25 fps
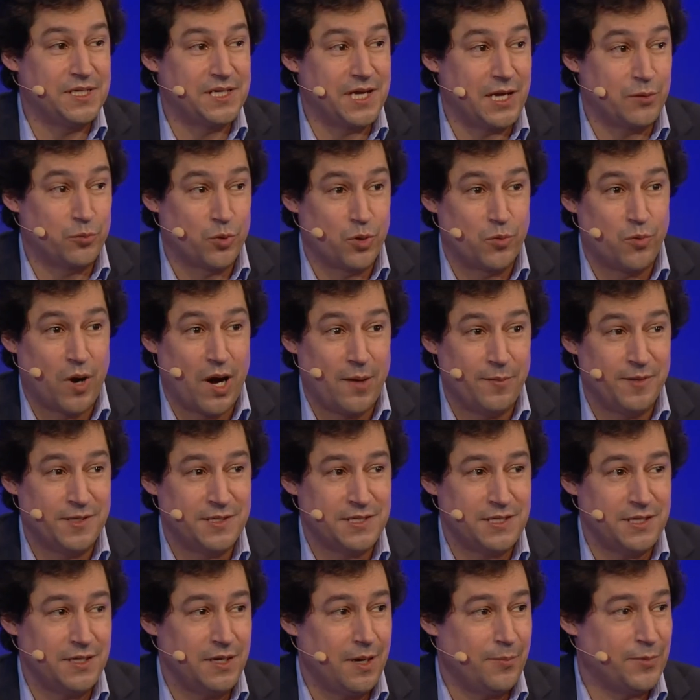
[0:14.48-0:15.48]
is Edward
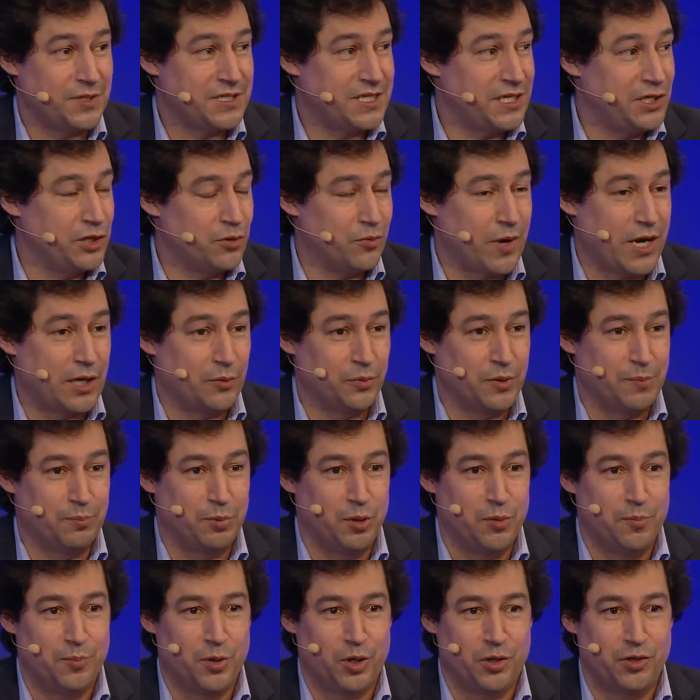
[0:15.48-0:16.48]
Robinson. I'm a senior writer with
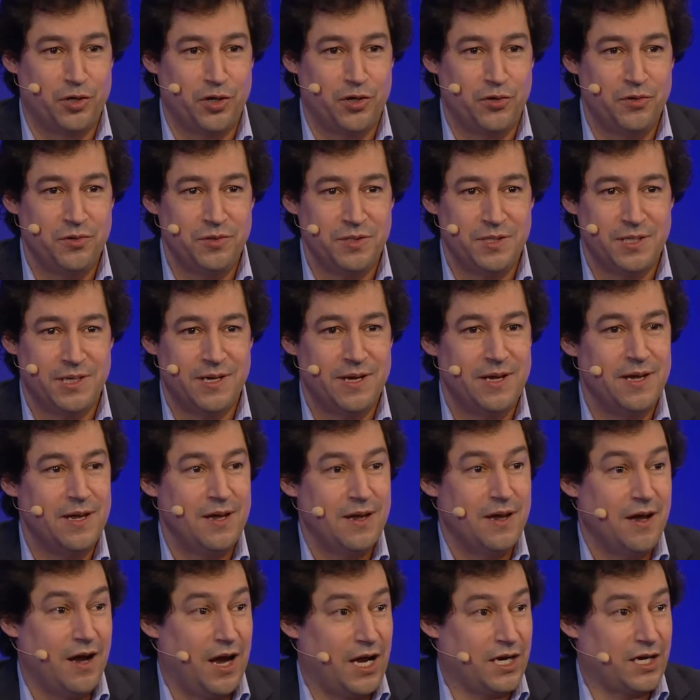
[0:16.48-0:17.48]
Bloomberg News.
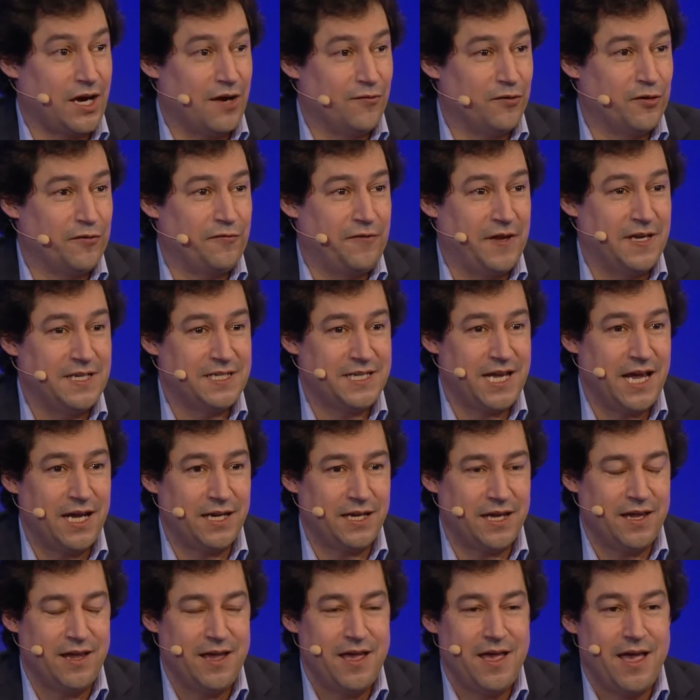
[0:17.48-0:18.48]
I cover
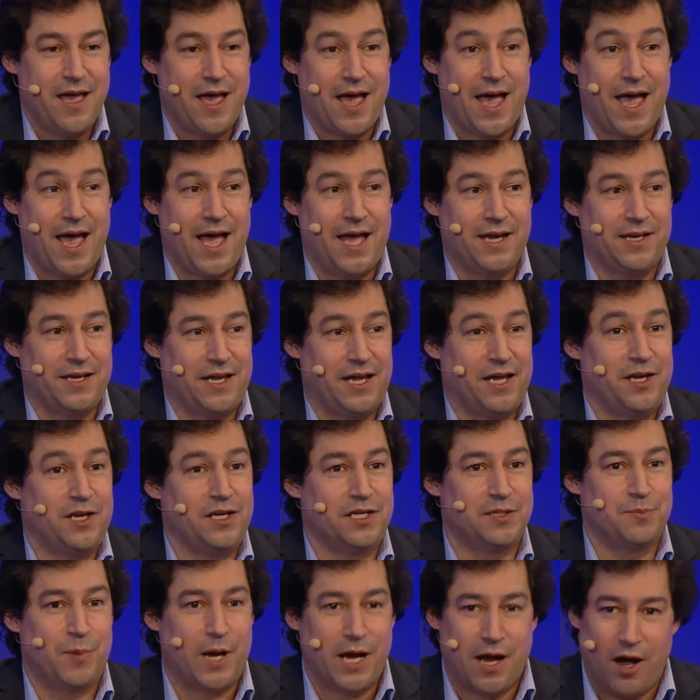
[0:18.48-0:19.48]
fintech, and it
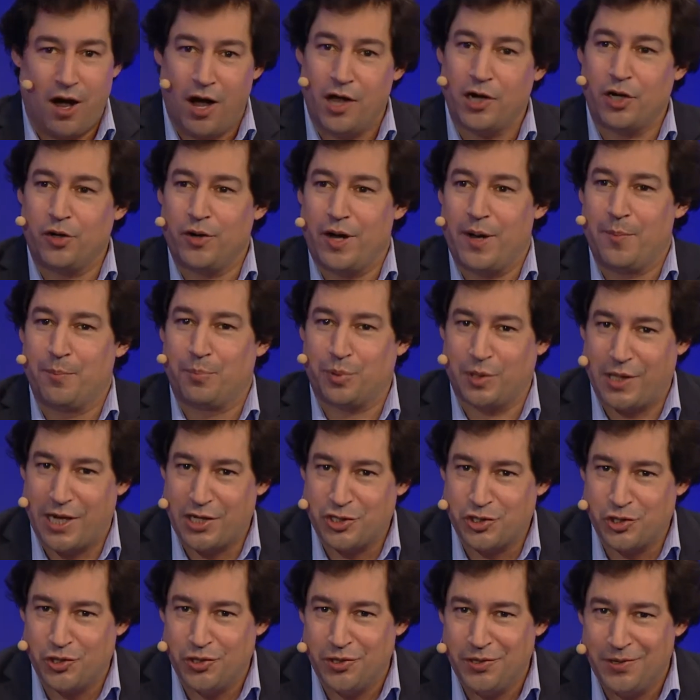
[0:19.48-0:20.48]
is my honor and
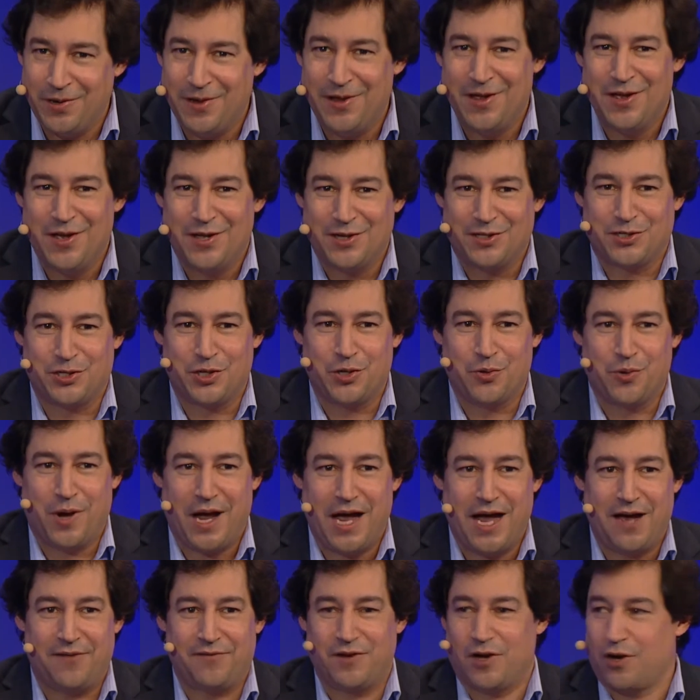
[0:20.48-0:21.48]
pleasure to
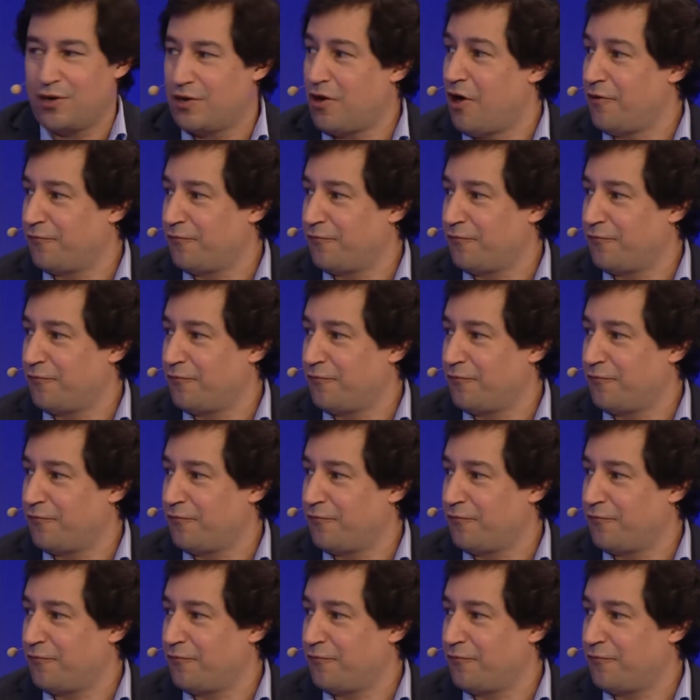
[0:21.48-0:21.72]
have